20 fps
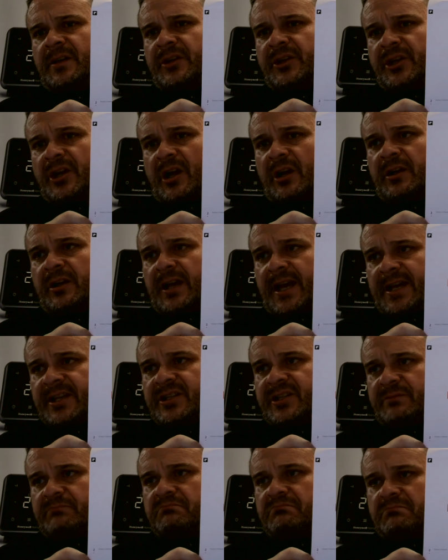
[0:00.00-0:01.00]
Young
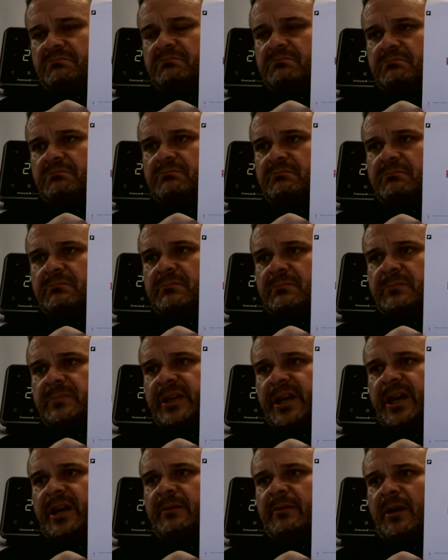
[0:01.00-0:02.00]
as,
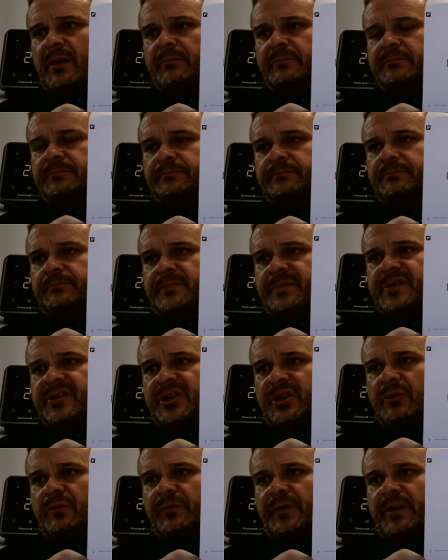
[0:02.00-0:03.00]
yeah, I'm
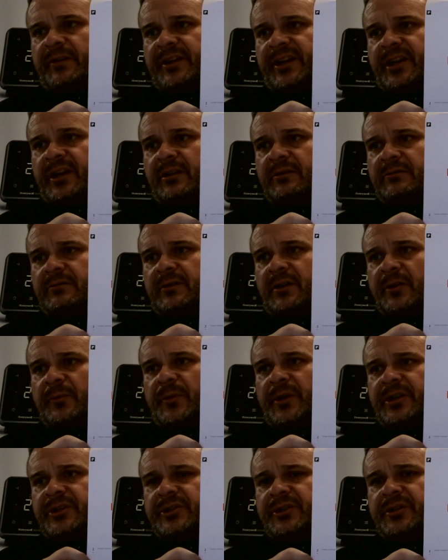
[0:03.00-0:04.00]
still very young, I
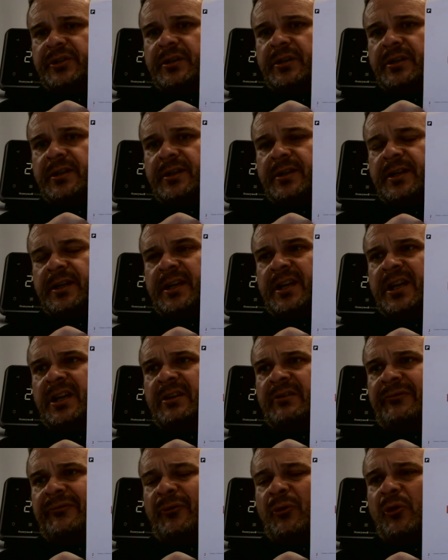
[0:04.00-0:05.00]
wish.
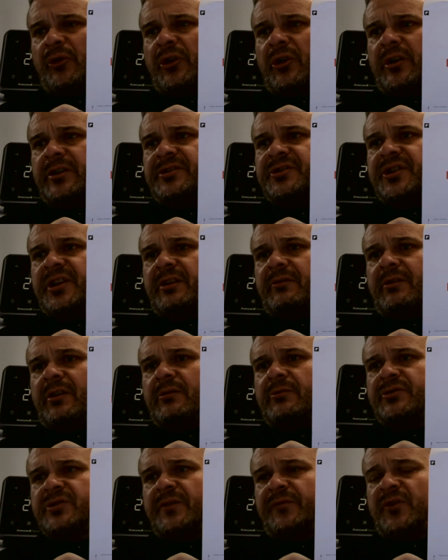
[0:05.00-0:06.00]

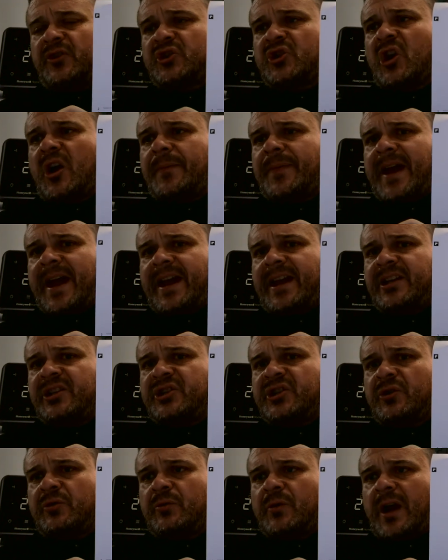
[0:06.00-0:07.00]
490. So if you type that
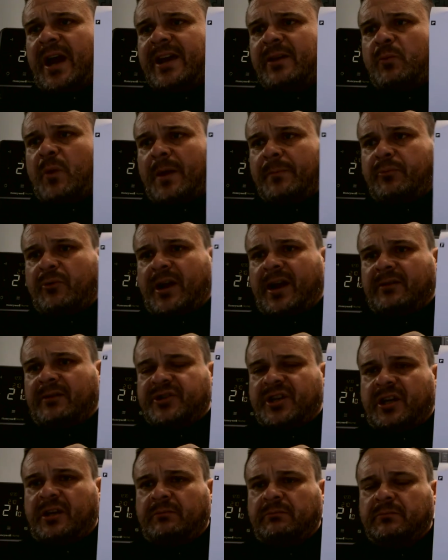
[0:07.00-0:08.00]
into a web
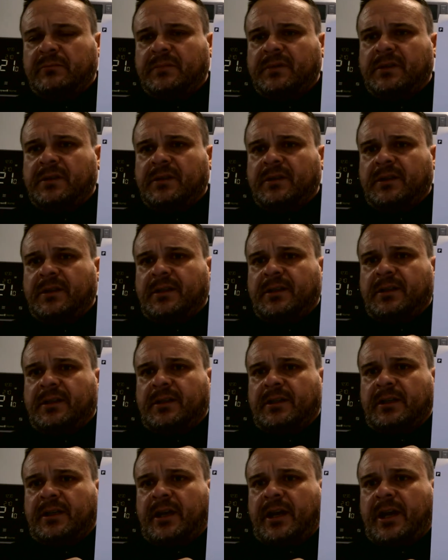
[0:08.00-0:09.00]
browser,
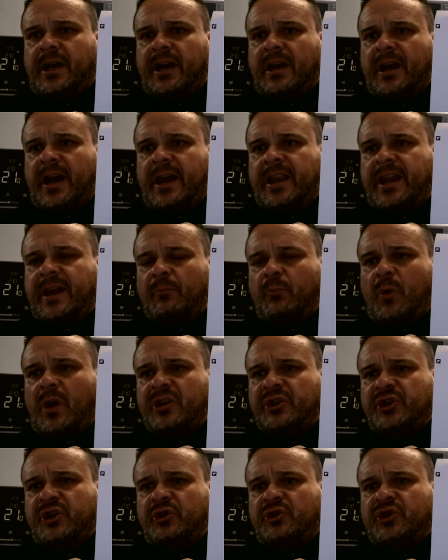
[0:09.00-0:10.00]
uh, and then
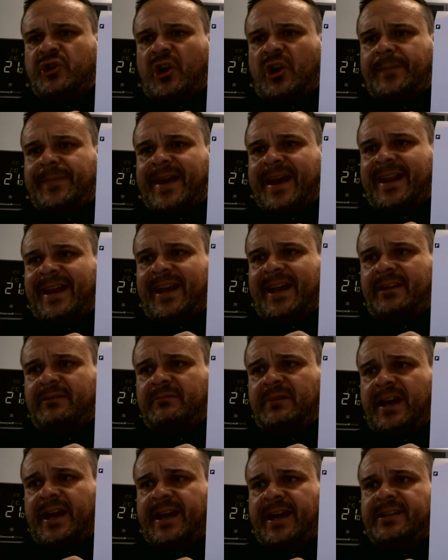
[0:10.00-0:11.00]
once you type that
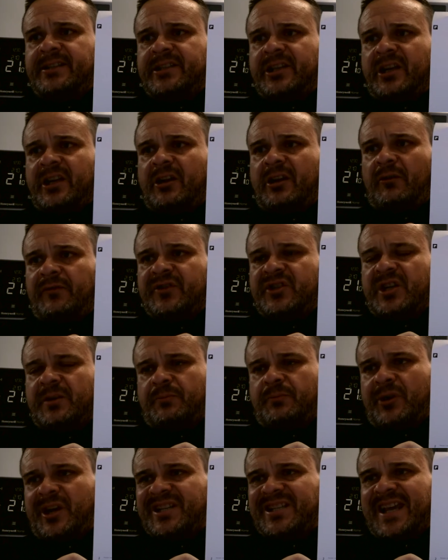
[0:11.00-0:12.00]
in and uh, obviously
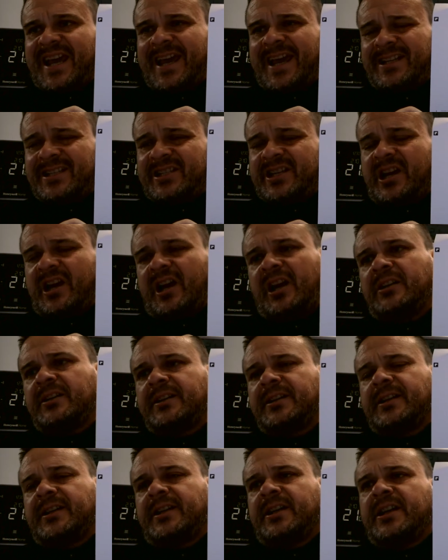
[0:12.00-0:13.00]
press enter,
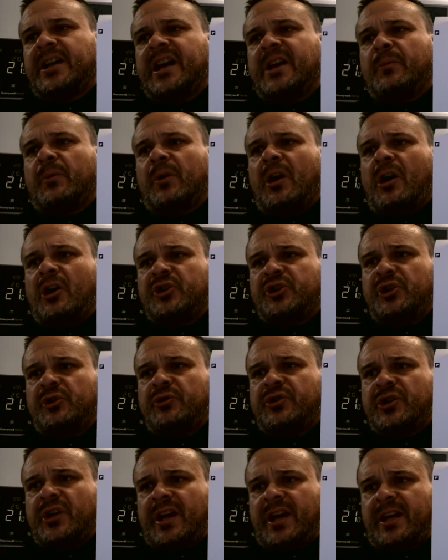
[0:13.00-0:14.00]
it will ask
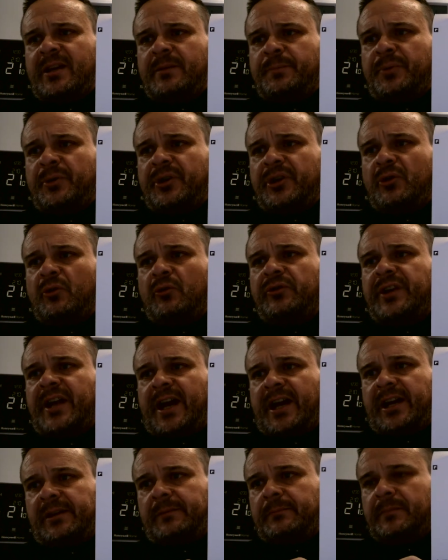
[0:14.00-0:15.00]
you to input your
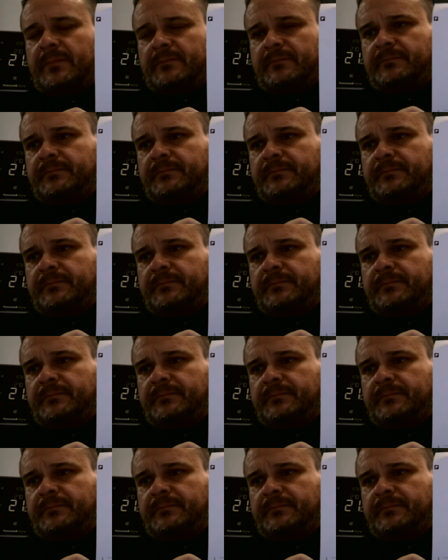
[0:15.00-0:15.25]
name.